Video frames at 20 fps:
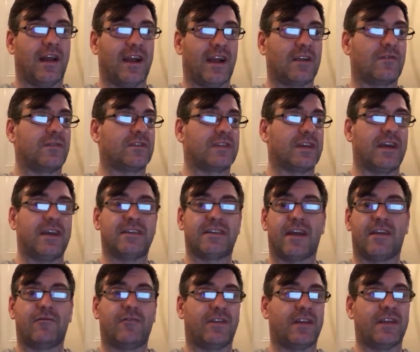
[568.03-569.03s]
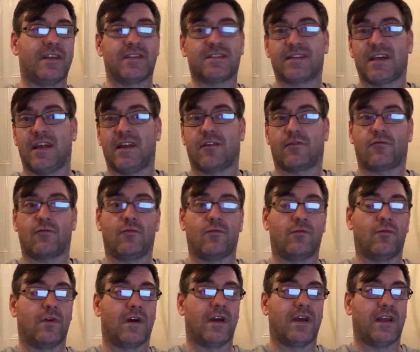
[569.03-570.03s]
I advertise everything to sell it
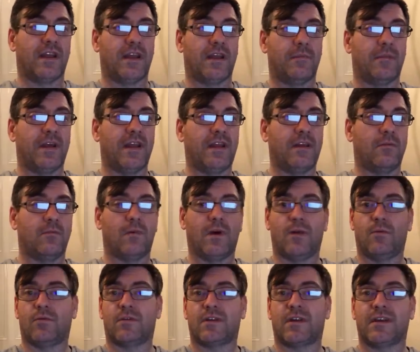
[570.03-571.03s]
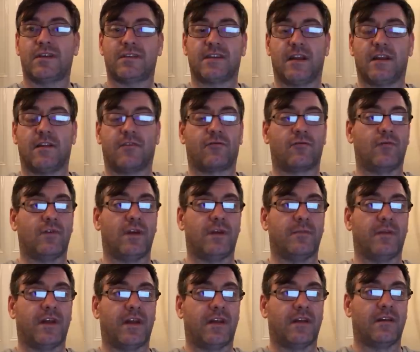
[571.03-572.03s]
through uh, eBay. Why wouldn't I sell it through
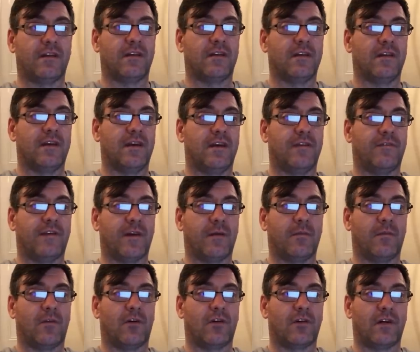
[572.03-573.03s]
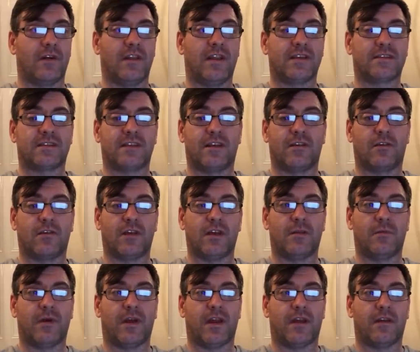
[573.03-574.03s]
eBay if I'm listening on
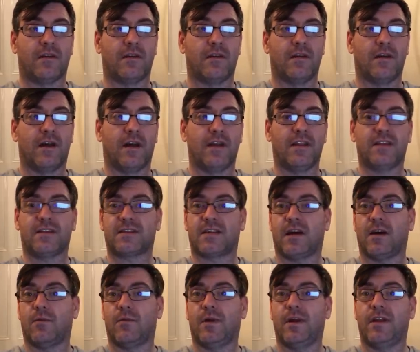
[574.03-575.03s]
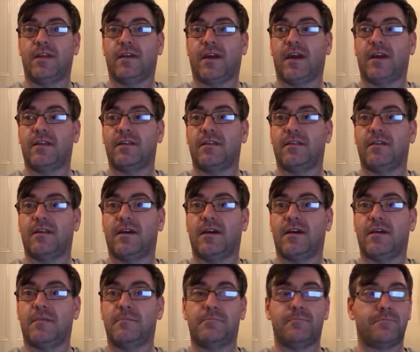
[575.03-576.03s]
eBay? At least that way then,
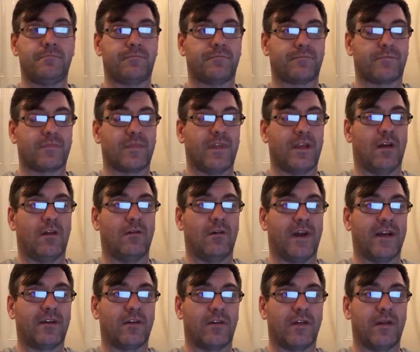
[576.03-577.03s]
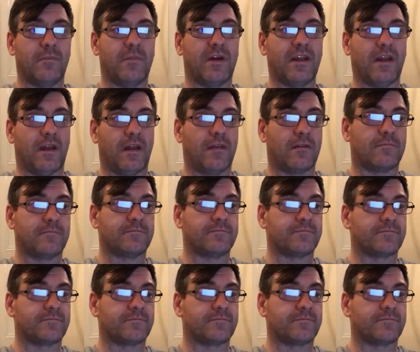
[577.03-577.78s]
um, you know, I got their money.